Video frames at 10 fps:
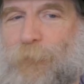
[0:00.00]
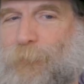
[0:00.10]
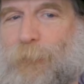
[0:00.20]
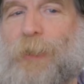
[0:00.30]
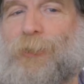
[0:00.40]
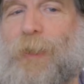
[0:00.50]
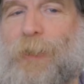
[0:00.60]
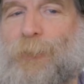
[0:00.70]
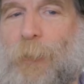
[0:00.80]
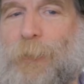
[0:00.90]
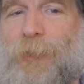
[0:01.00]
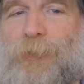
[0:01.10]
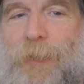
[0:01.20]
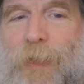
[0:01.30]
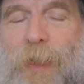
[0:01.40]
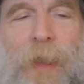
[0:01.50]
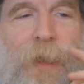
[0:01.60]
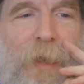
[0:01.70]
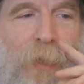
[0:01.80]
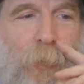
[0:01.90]
but got much less publicity,
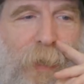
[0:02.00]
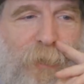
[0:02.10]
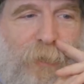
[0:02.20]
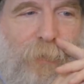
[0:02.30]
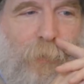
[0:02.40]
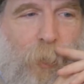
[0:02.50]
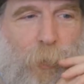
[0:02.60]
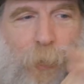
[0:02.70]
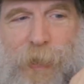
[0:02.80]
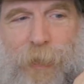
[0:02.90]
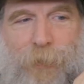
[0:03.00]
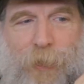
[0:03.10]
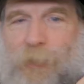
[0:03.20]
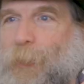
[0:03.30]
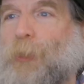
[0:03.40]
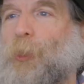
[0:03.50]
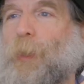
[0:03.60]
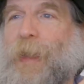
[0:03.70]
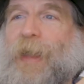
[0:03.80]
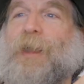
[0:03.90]
was what I'll call the
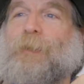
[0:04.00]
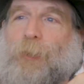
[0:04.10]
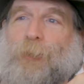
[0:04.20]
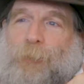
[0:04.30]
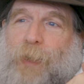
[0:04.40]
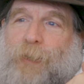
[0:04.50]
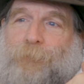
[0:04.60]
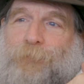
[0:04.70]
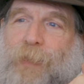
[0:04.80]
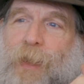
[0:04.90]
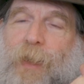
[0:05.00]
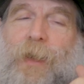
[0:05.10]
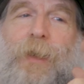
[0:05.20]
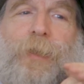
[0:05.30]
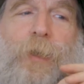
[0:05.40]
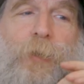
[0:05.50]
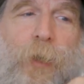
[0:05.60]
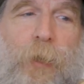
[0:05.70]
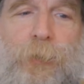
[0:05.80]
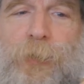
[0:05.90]
mutual aid movement. Hmm
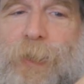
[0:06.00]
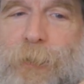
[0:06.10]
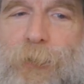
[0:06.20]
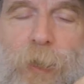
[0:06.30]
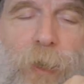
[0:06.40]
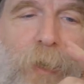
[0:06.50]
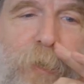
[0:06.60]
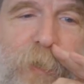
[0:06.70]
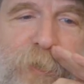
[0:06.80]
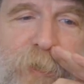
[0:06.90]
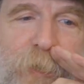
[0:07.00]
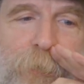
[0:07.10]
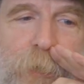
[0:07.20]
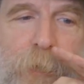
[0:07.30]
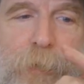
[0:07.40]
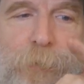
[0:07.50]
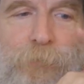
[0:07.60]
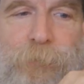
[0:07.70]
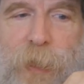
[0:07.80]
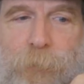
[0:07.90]
the growth of all these
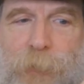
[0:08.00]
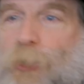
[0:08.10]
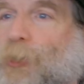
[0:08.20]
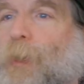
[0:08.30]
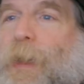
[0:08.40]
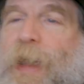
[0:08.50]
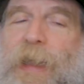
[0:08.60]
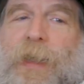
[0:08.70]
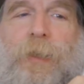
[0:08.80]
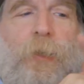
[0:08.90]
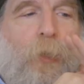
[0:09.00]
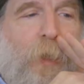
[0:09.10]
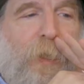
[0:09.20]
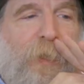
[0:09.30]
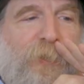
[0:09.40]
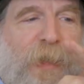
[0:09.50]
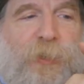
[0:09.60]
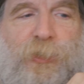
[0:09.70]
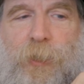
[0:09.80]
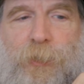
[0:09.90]
different mutual aid
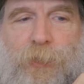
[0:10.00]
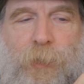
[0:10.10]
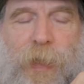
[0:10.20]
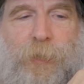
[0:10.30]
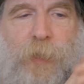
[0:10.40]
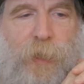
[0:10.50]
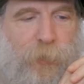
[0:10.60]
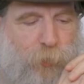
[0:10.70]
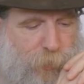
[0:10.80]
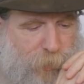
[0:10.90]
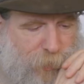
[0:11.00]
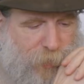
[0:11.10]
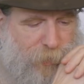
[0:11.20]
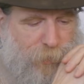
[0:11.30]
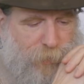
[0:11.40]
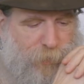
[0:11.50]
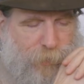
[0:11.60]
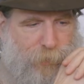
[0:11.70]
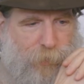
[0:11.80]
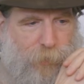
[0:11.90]
organizations around the country that
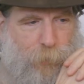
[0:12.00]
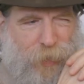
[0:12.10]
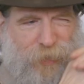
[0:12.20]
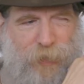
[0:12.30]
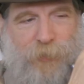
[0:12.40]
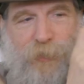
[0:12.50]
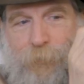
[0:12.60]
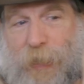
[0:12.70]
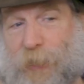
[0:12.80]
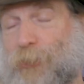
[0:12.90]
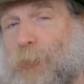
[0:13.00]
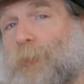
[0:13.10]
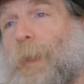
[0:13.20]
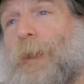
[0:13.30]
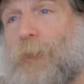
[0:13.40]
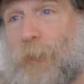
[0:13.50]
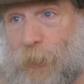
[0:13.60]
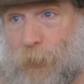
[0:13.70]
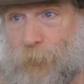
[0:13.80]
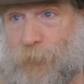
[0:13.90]
were, in some cases,
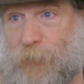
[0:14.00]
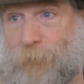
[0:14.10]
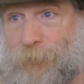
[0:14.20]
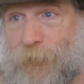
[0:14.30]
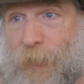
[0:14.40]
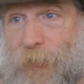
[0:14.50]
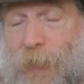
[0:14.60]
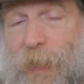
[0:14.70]
responding to COVID,